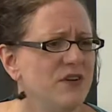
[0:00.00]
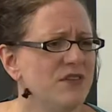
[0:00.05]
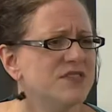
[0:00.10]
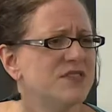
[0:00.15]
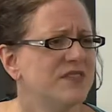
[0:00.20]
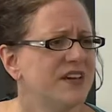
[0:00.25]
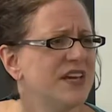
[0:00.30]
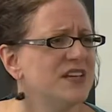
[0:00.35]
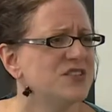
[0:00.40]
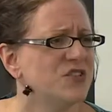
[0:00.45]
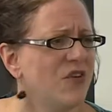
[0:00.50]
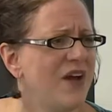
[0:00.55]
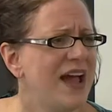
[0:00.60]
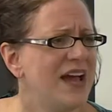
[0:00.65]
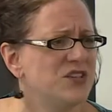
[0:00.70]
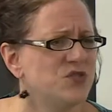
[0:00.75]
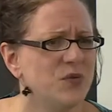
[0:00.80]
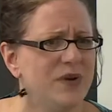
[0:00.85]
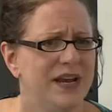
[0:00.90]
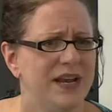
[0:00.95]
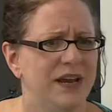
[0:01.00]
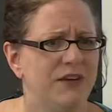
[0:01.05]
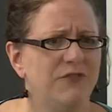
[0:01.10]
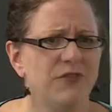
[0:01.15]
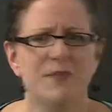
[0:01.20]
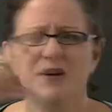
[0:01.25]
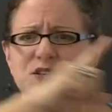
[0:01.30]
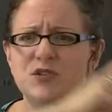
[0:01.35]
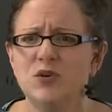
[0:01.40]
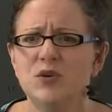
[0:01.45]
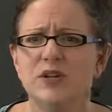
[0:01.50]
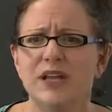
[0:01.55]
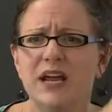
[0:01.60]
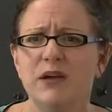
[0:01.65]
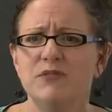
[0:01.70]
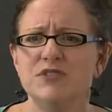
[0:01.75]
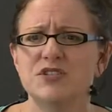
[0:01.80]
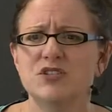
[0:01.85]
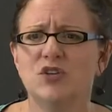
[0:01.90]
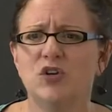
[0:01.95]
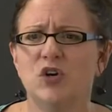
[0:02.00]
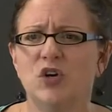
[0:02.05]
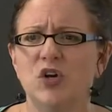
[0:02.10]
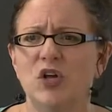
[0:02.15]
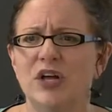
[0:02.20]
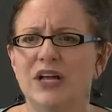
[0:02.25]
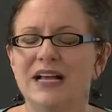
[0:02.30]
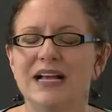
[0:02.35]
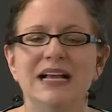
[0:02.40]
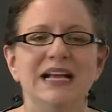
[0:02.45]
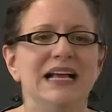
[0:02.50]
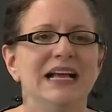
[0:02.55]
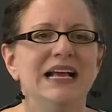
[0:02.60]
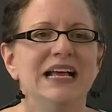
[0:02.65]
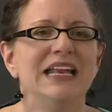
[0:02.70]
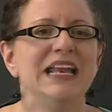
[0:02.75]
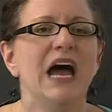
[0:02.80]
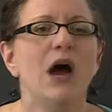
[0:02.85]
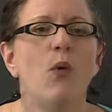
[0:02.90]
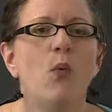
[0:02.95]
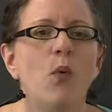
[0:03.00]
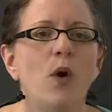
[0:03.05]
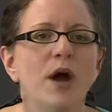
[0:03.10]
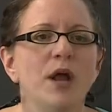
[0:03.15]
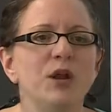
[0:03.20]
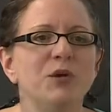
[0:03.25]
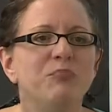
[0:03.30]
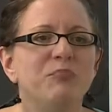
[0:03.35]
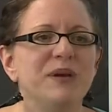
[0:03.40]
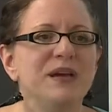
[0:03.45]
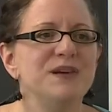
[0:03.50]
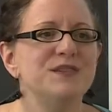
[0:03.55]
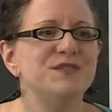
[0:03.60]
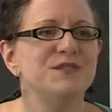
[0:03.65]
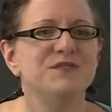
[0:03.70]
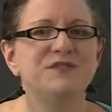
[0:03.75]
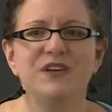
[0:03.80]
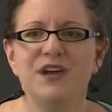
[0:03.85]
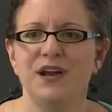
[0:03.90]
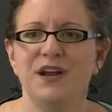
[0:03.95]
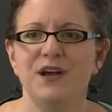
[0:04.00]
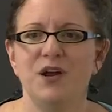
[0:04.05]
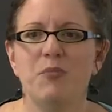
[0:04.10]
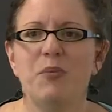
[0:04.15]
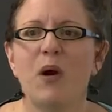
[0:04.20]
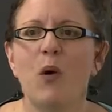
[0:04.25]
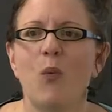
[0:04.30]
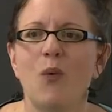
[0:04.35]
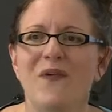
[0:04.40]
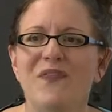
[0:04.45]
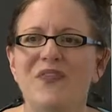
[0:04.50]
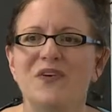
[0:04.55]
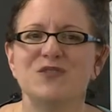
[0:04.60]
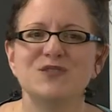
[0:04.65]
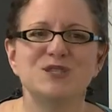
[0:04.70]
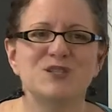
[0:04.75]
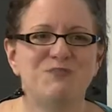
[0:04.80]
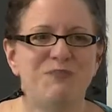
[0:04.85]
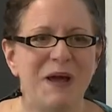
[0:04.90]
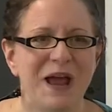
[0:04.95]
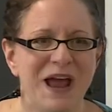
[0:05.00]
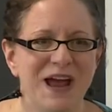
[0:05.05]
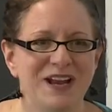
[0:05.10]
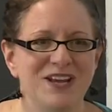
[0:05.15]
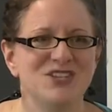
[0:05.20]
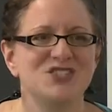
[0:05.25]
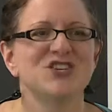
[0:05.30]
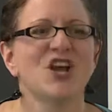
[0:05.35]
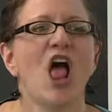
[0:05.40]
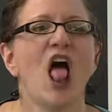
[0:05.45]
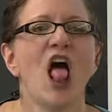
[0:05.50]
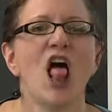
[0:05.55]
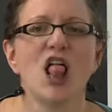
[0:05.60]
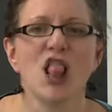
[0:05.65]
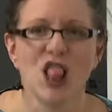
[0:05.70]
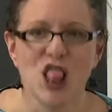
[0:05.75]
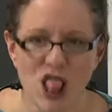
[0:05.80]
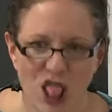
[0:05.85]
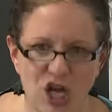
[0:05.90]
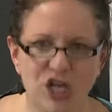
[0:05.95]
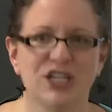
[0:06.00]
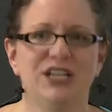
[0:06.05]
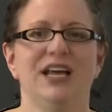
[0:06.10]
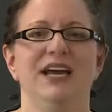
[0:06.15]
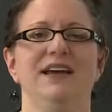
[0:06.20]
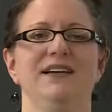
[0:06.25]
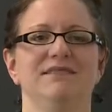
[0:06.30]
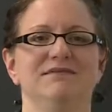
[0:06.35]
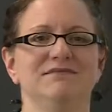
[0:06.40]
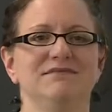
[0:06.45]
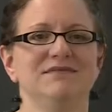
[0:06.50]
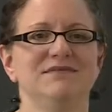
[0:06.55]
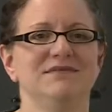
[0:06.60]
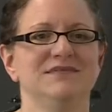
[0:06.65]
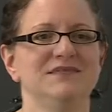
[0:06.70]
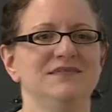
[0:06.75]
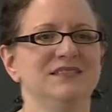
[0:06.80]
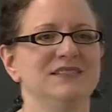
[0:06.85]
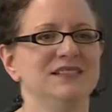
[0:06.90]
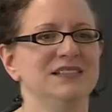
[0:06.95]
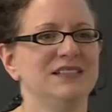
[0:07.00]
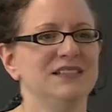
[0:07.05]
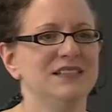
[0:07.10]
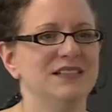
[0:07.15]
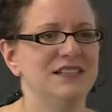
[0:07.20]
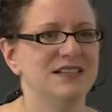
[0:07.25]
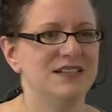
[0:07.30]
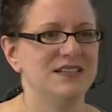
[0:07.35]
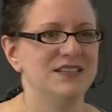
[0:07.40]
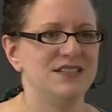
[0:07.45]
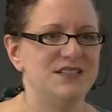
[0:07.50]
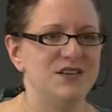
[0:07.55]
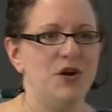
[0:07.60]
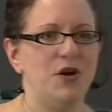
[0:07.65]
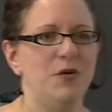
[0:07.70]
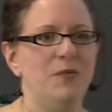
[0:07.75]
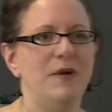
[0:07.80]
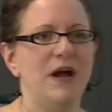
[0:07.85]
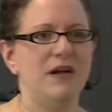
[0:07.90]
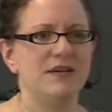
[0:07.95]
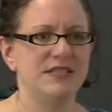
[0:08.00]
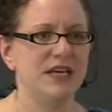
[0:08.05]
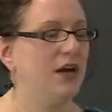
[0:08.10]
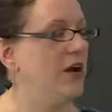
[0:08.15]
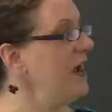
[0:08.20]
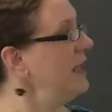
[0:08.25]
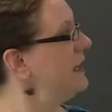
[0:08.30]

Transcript: years of kids graduating from a dual language school. Not one piece of data about what their Spanish looked like. So I was like, all